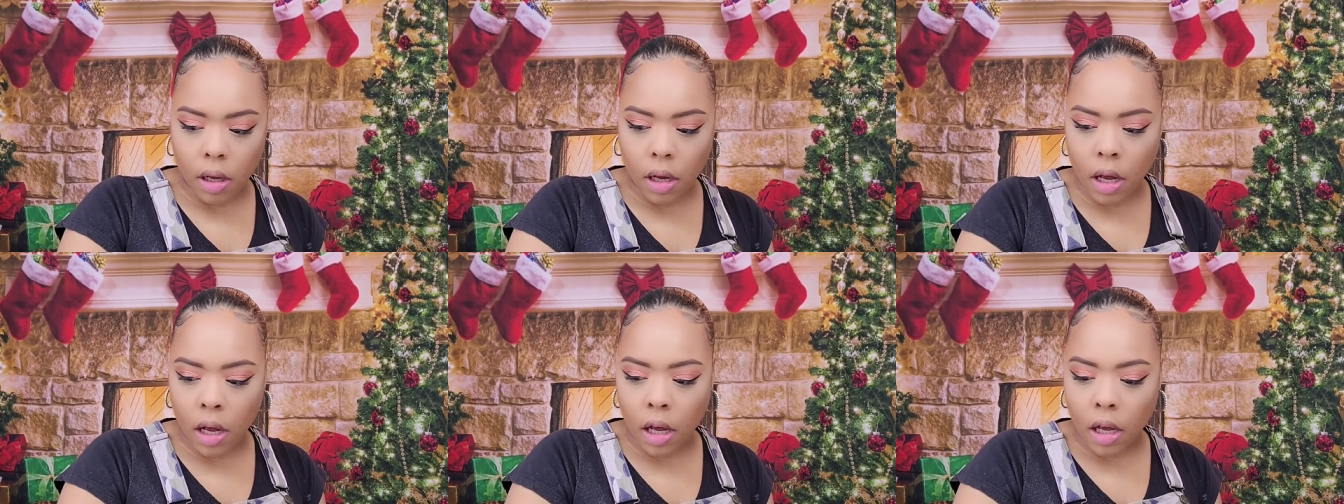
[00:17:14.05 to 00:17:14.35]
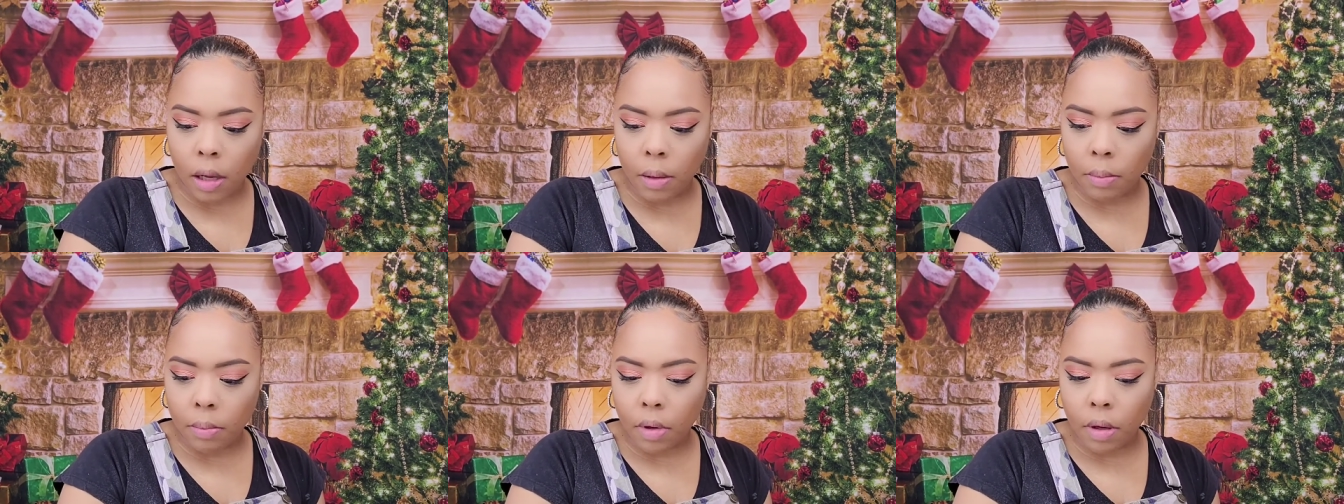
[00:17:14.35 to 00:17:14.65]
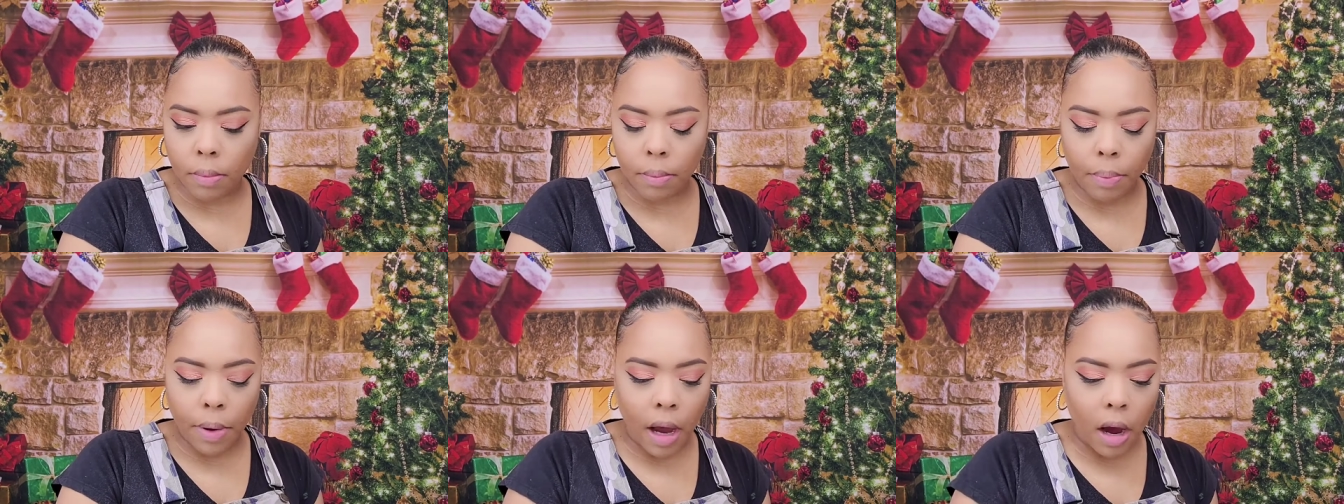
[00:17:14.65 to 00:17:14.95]
um,
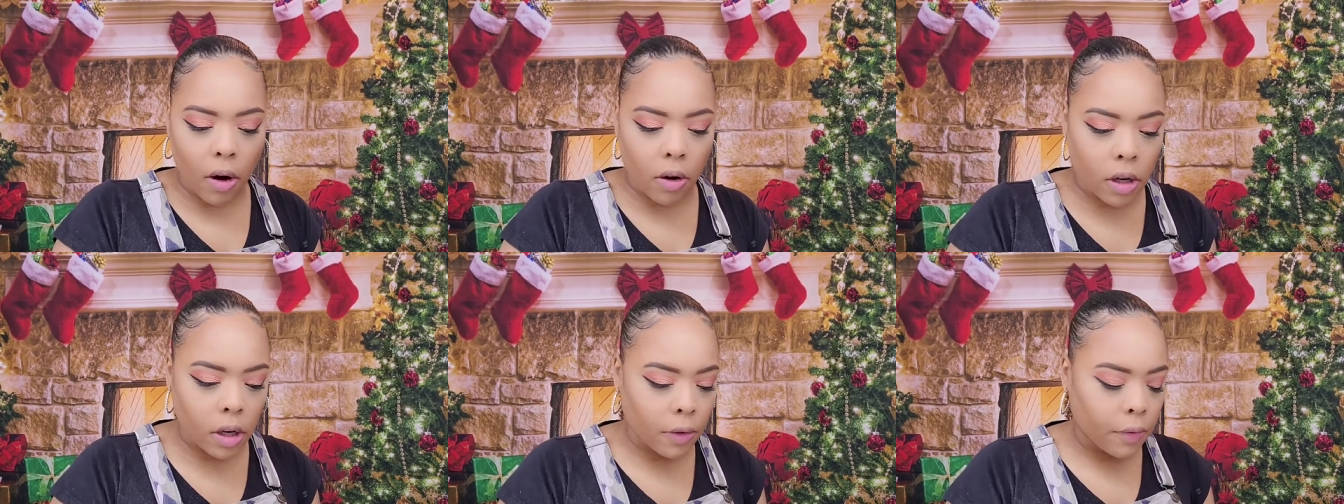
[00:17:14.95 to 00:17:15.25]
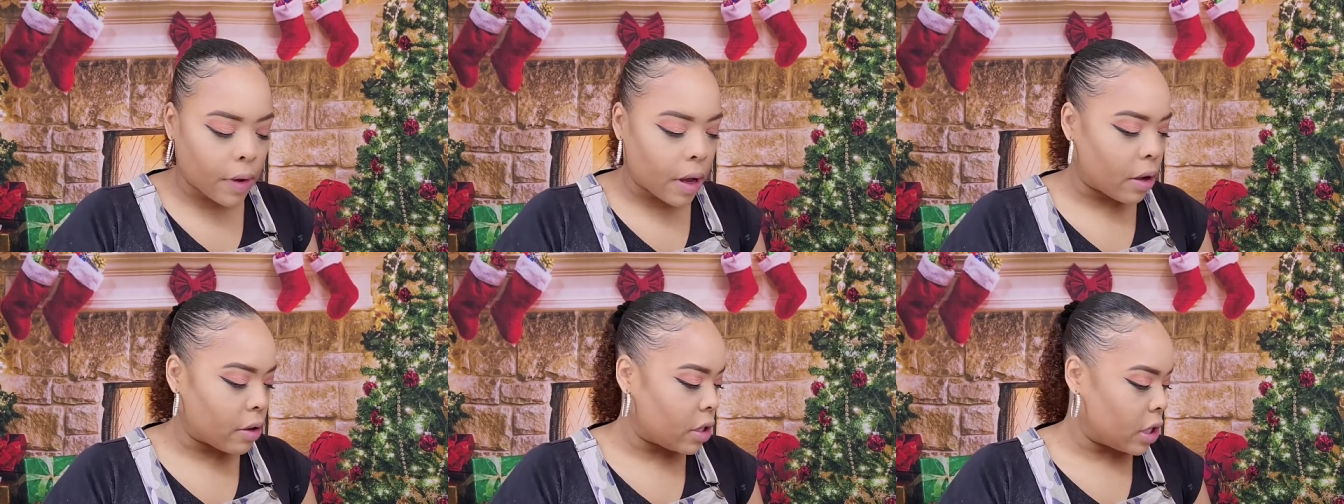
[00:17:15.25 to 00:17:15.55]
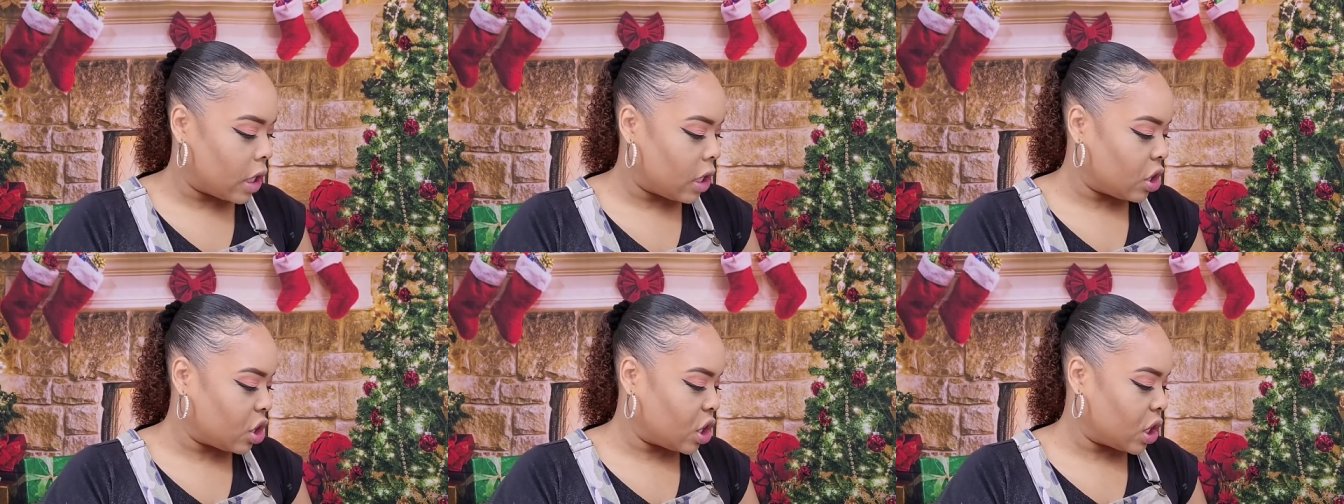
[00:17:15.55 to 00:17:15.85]
powder
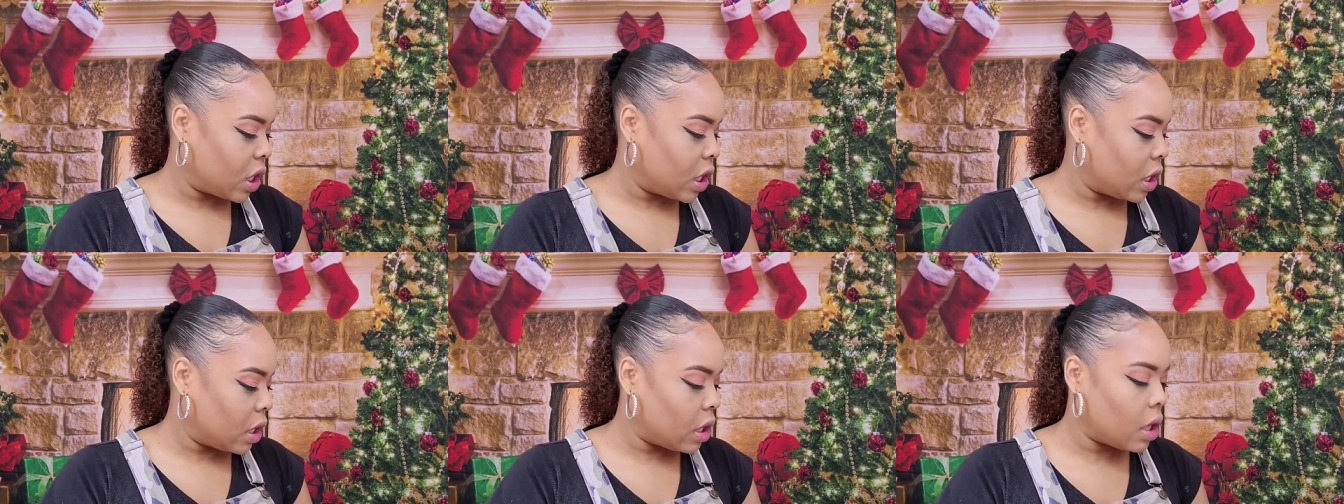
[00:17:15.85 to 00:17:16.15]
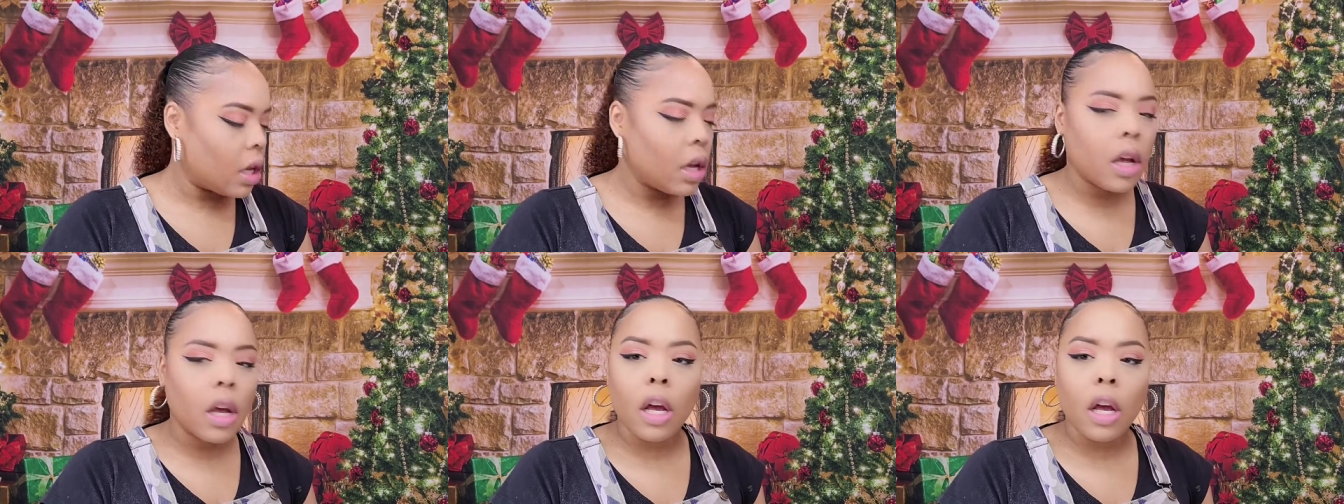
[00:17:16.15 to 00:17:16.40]
foundation.